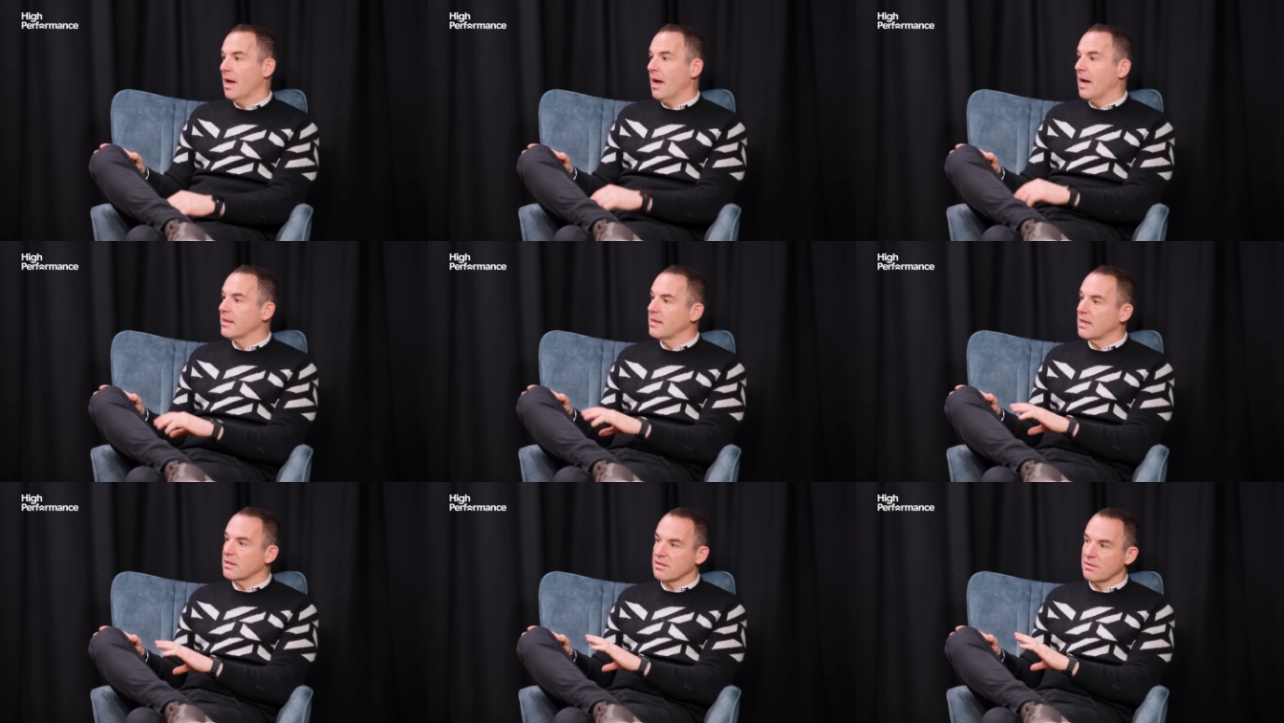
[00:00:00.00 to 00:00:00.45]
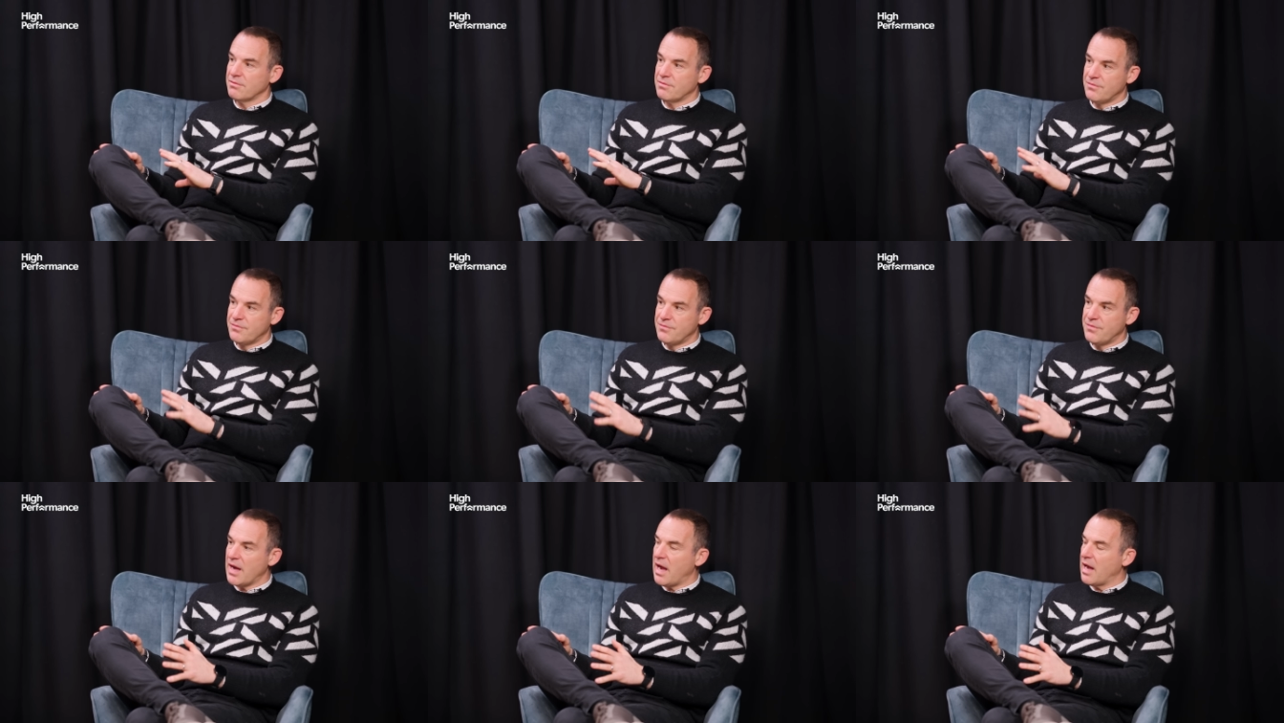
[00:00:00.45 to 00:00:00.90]
And that's a,
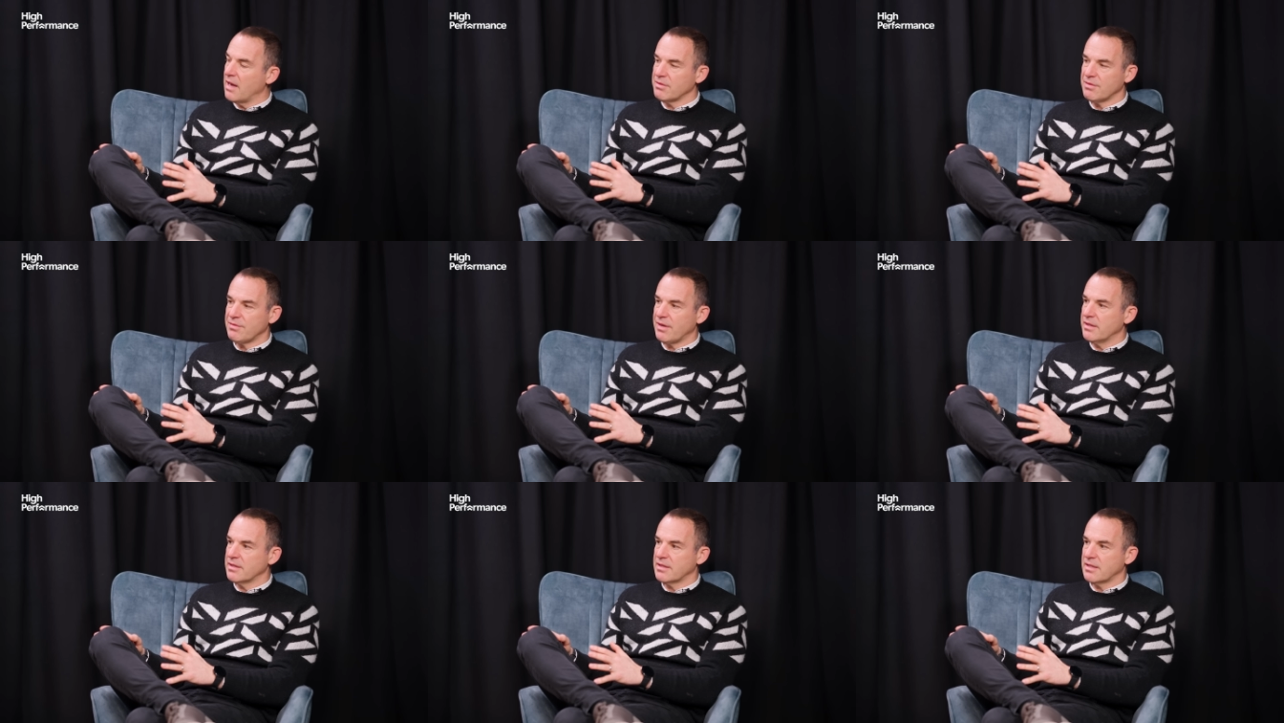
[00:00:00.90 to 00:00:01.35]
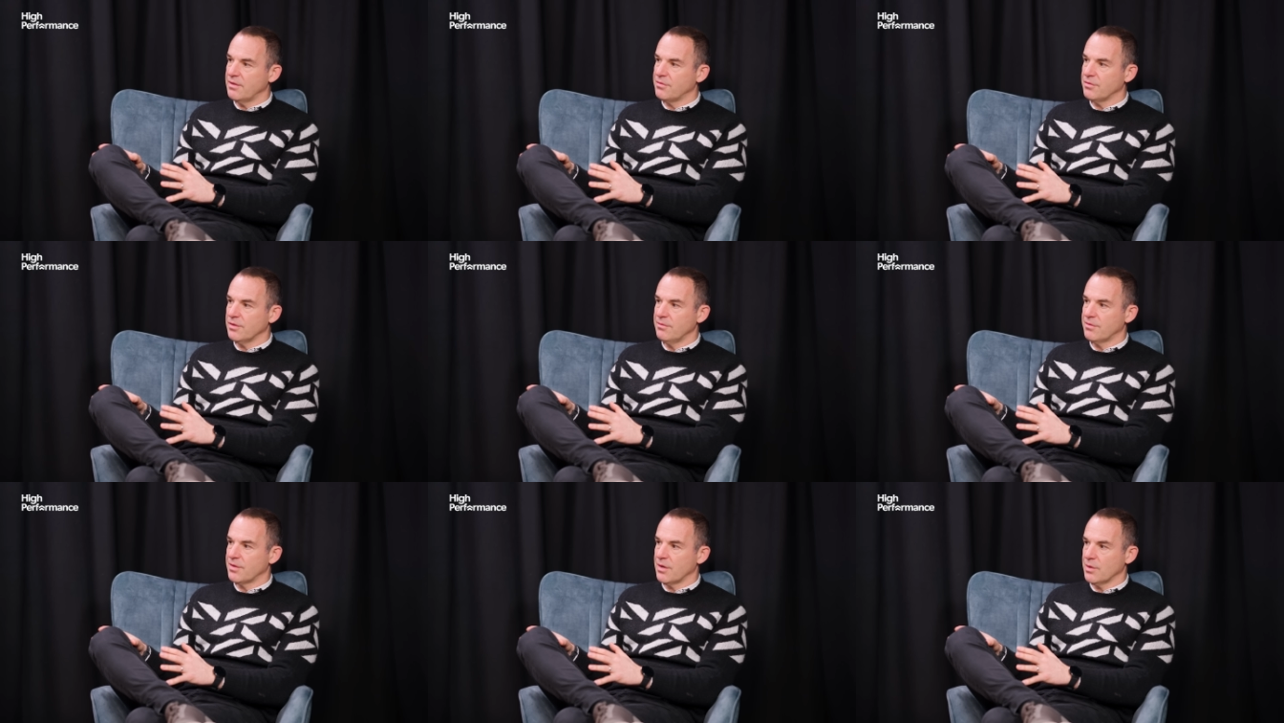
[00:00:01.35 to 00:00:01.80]
I have a very
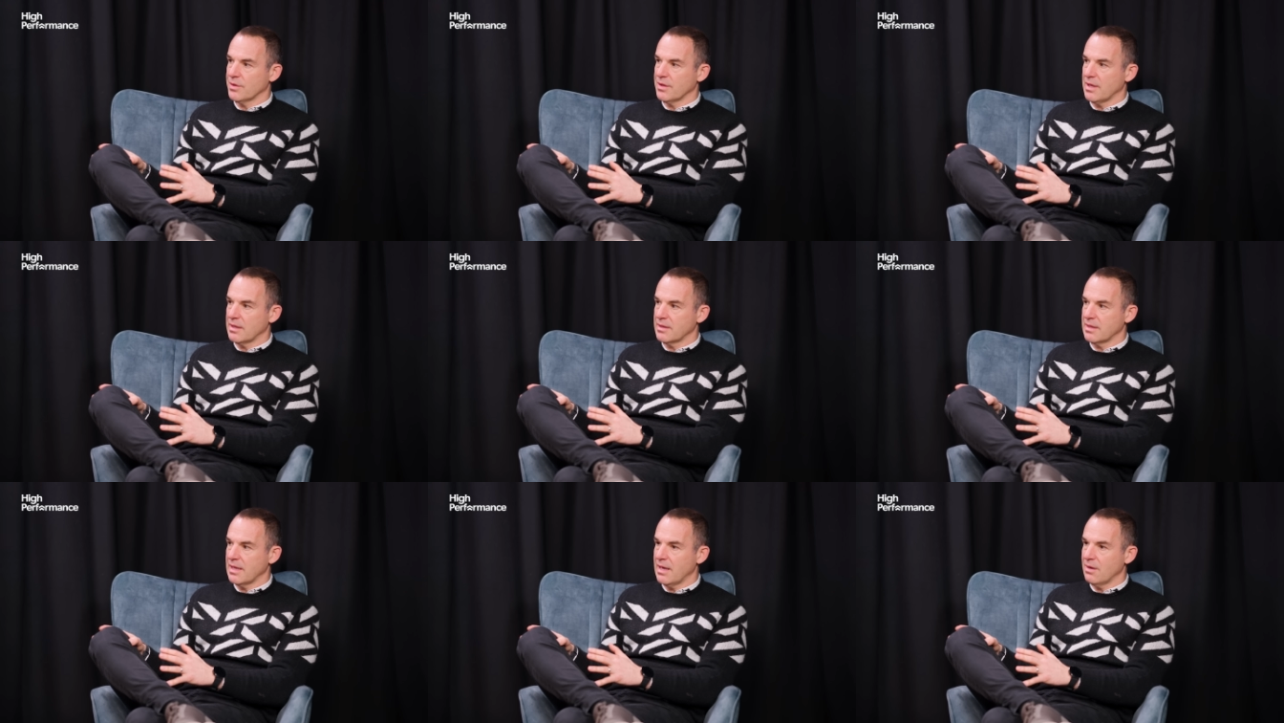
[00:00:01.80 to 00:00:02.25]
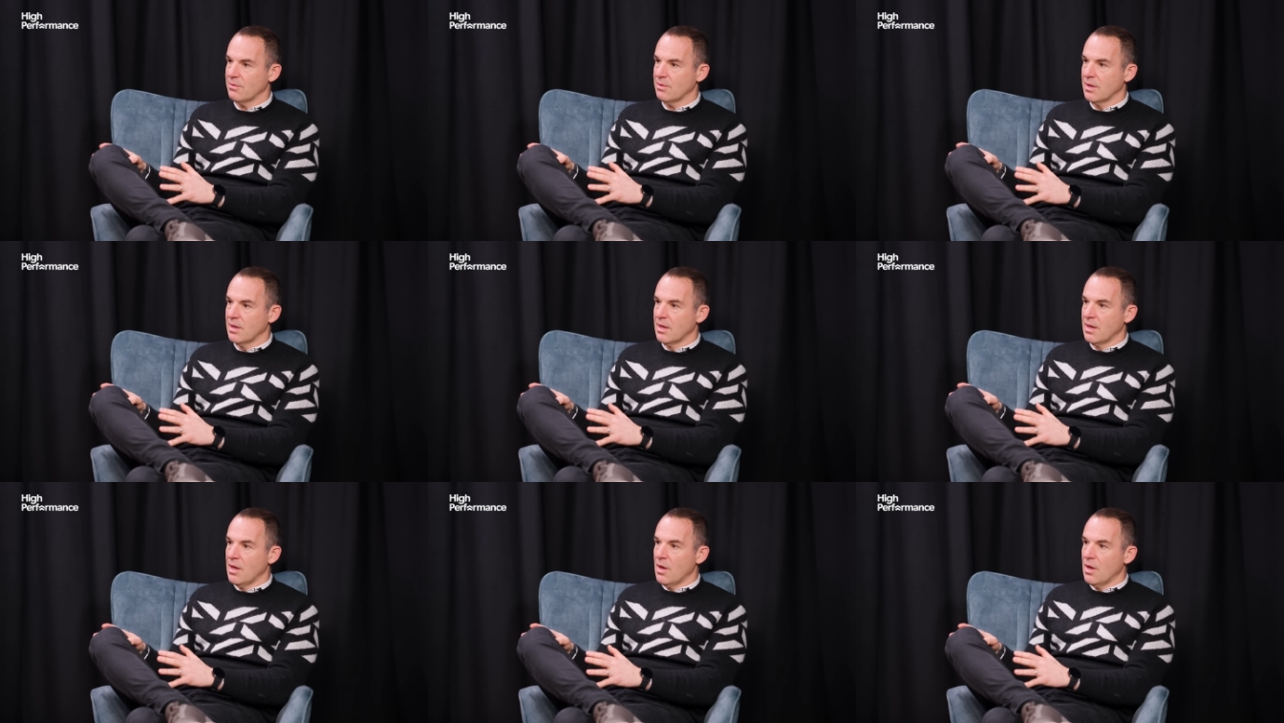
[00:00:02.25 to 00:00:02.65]
different view on that now.